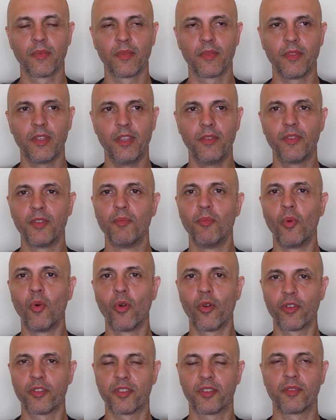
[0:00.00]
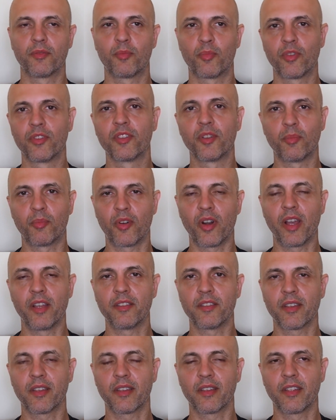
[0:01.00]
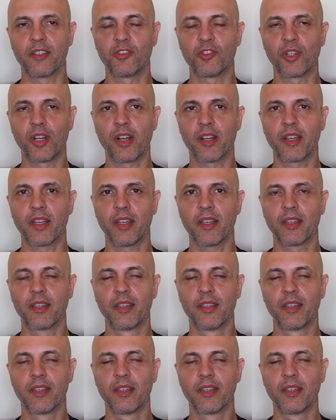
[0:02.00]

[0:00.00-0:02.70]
even more surprising and shocking.